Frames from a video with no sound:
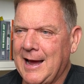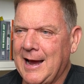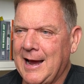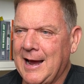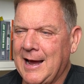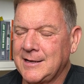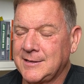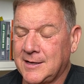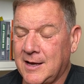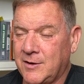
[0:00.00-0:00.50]

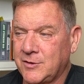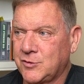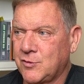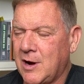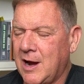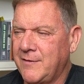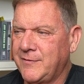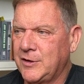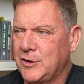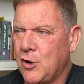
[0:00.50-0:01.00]
as I was
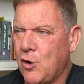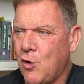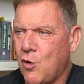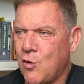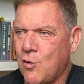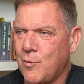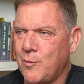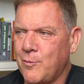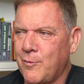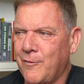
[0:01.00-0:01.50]
driving
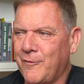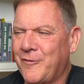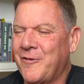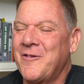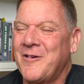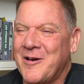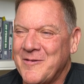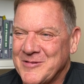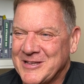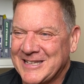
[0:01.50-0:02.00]
home
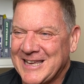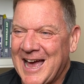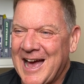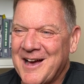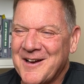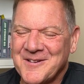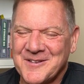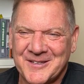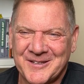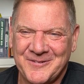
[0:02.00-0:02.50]
from his
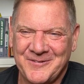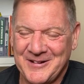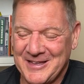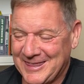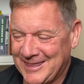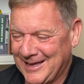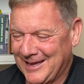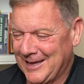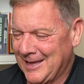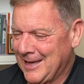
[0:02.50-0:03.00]
house with
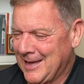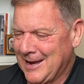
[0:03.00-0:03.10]
the,